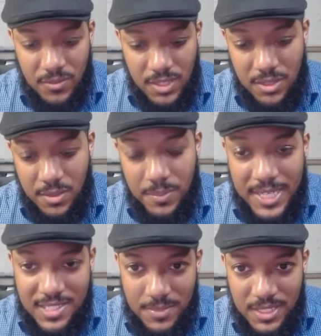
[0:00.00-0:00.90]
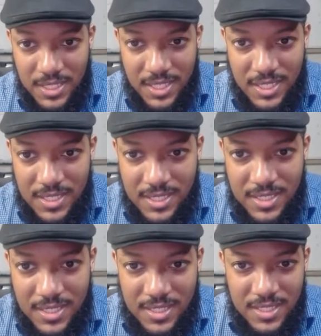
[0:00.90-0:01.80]
another possibility
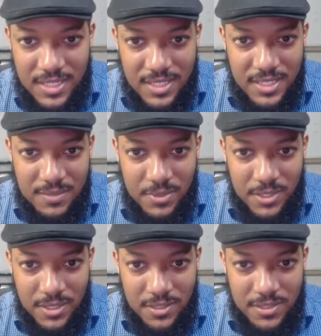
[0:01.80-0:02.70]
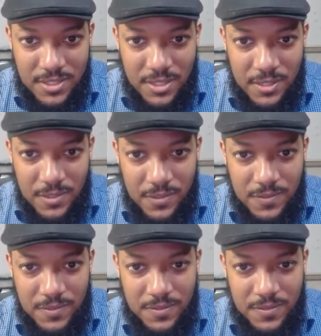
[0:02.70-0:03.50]
is put our stove